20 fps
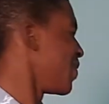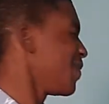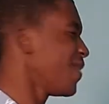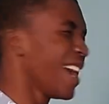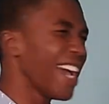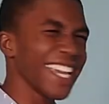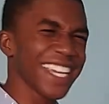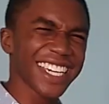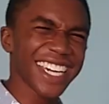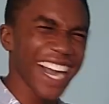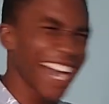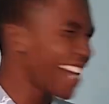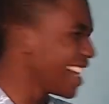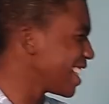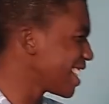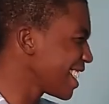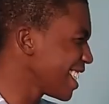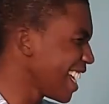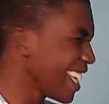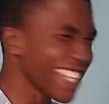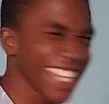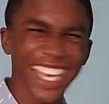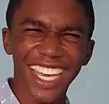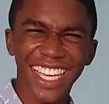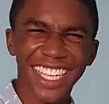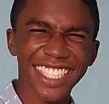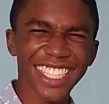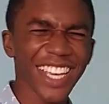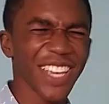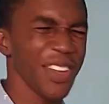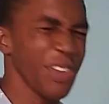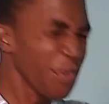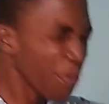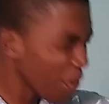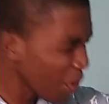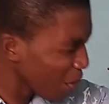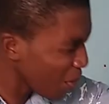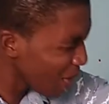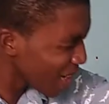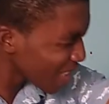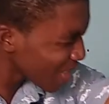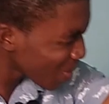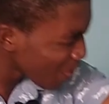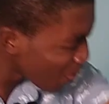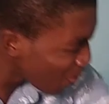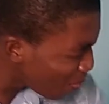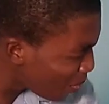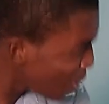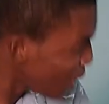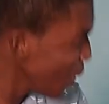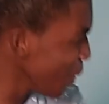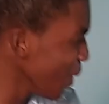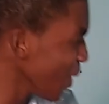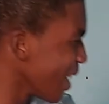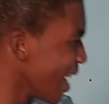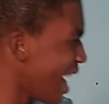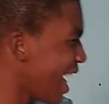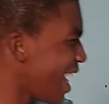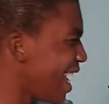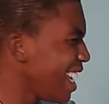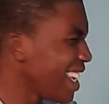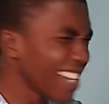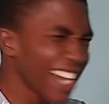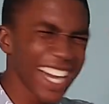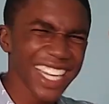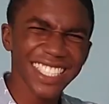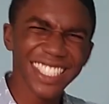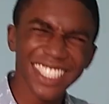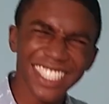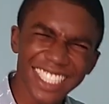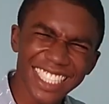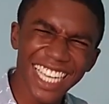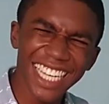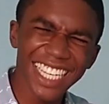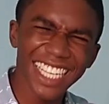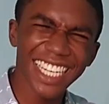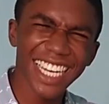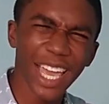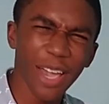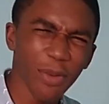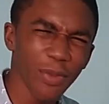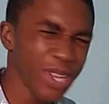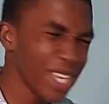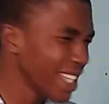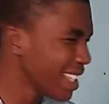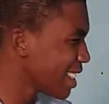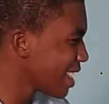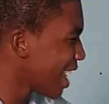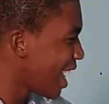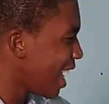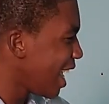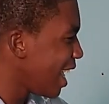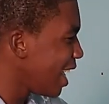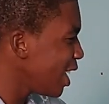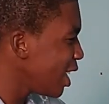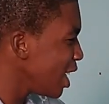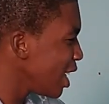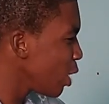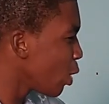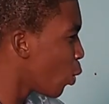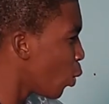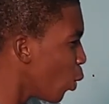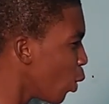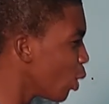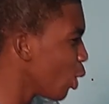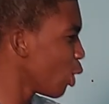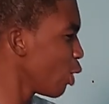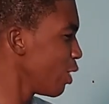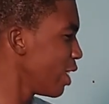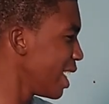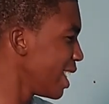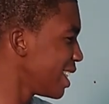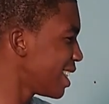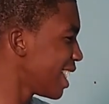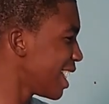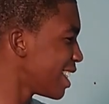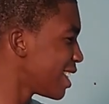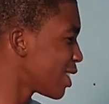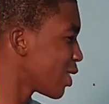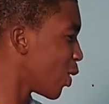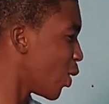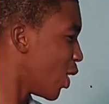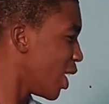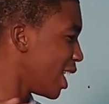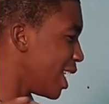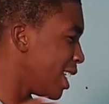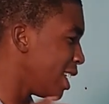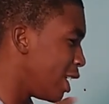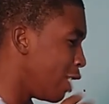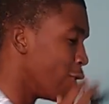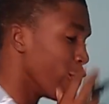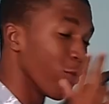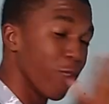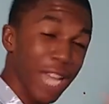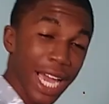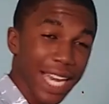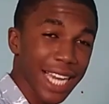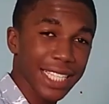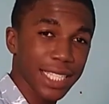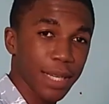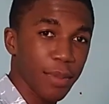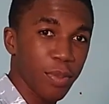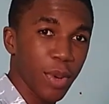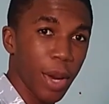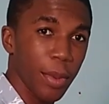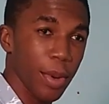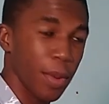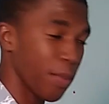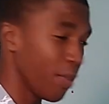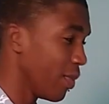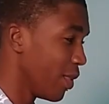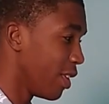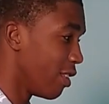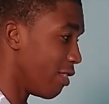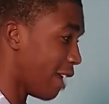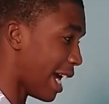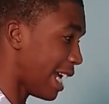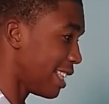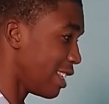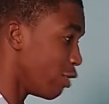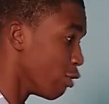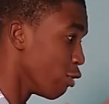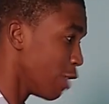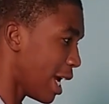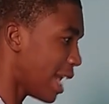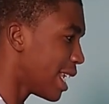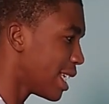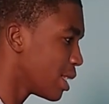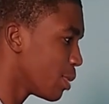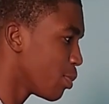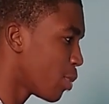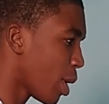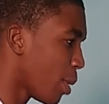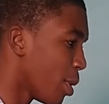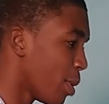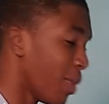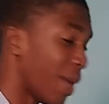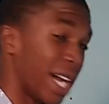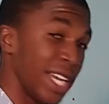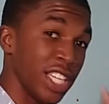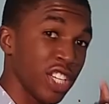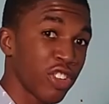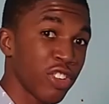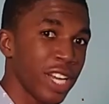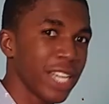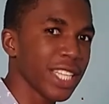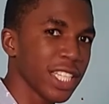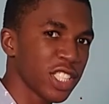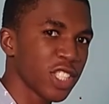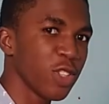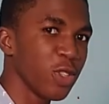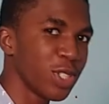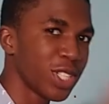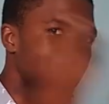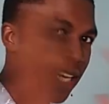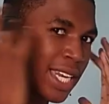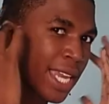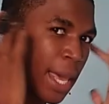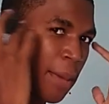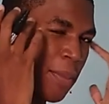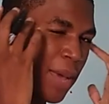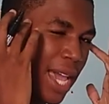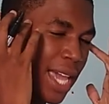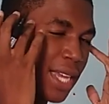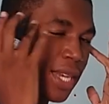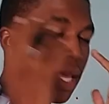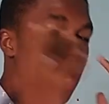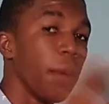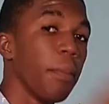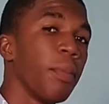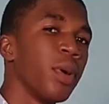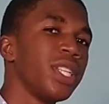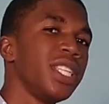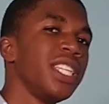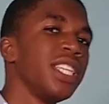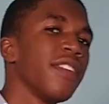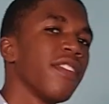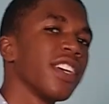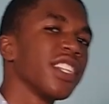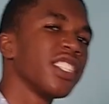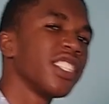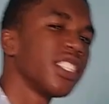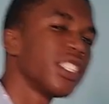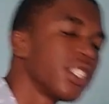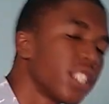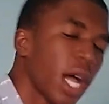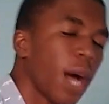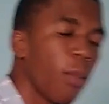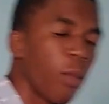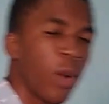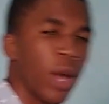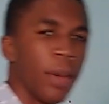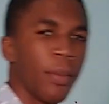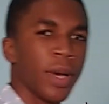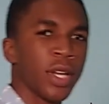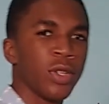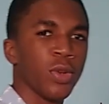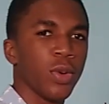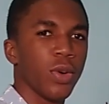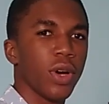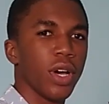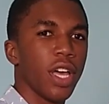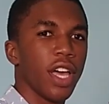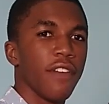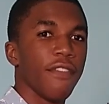My God, you see that? It's like your ways pure. You're not unsteady in 9 ways. He goal oriented. So he realize a problem, right? He realize the problem and he create a solution in their mind, but he never stop what he might do.